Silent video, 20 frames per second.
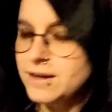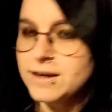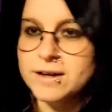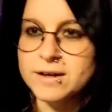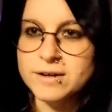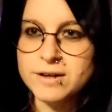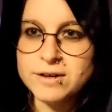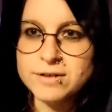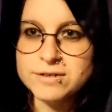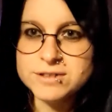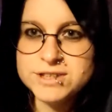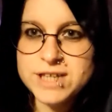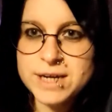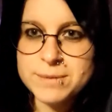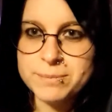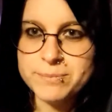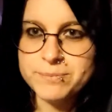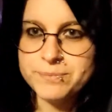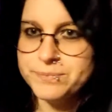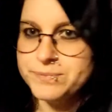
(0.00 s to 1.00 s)
And I'm going to
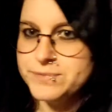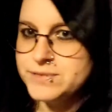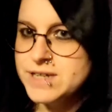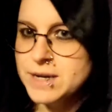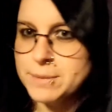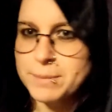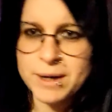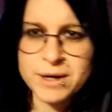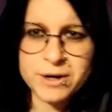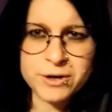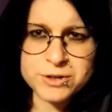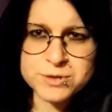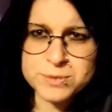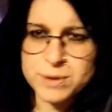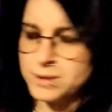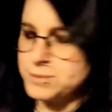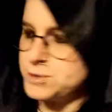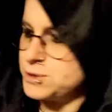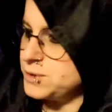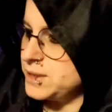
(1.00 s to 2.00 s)
check my notes
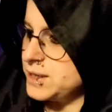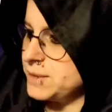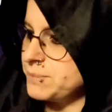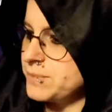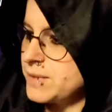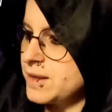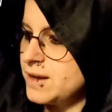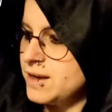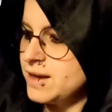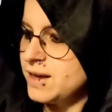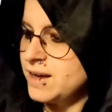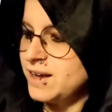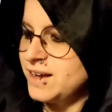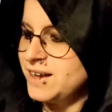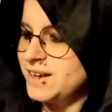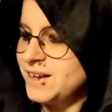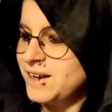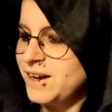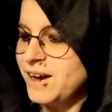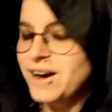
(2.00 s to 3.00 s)
while I'm talking.
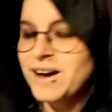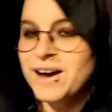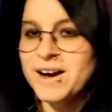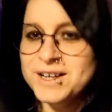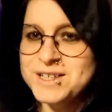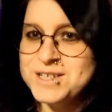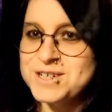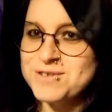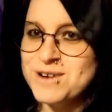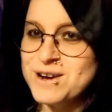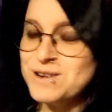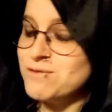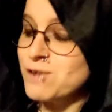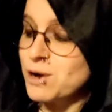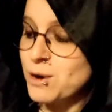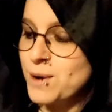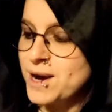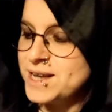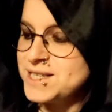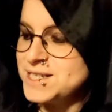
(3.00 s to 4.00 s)
I just read
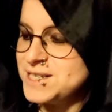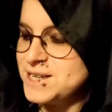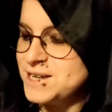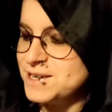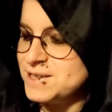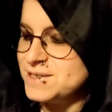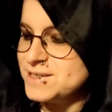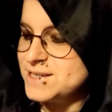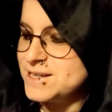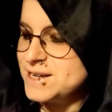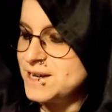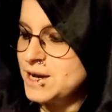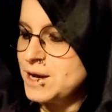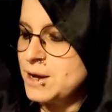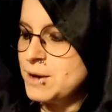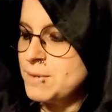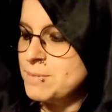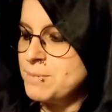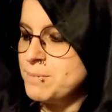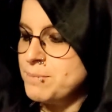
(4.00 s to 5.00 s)
Requited Hood
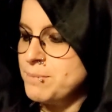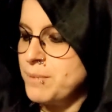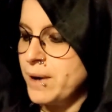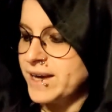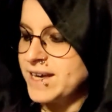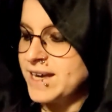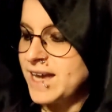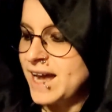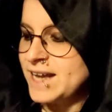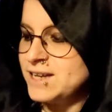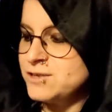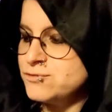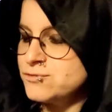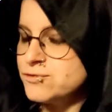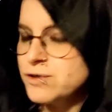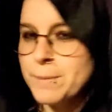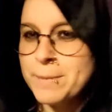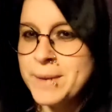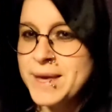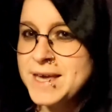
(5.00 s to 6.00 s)
by
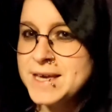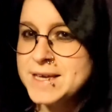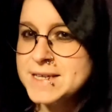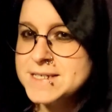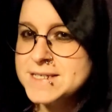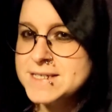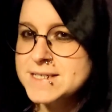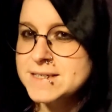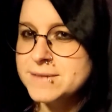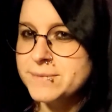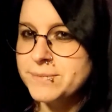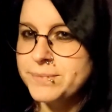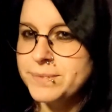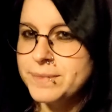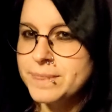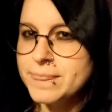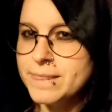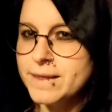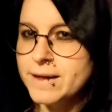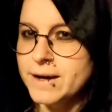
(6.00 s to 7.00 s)
Kendrai Meeks.
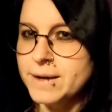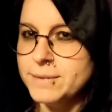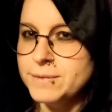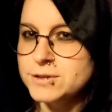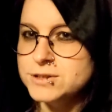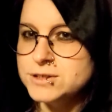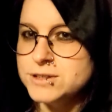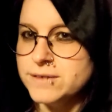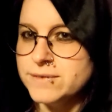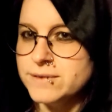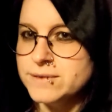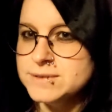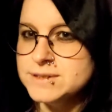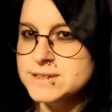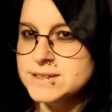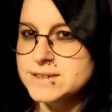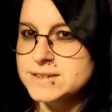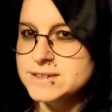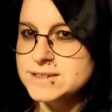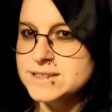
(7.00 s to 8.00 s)
I'm not sure if I'm
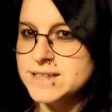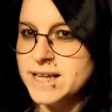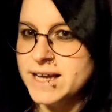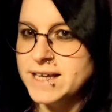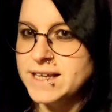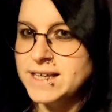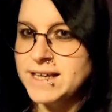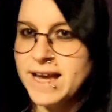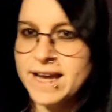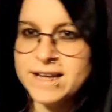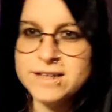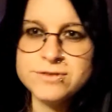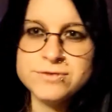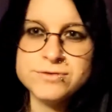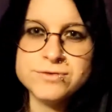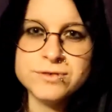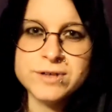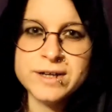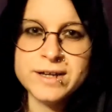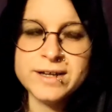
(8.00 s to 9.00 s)
saying
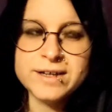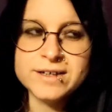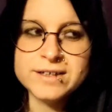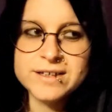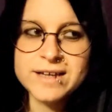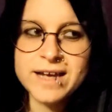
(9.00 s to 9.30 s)
Kendrai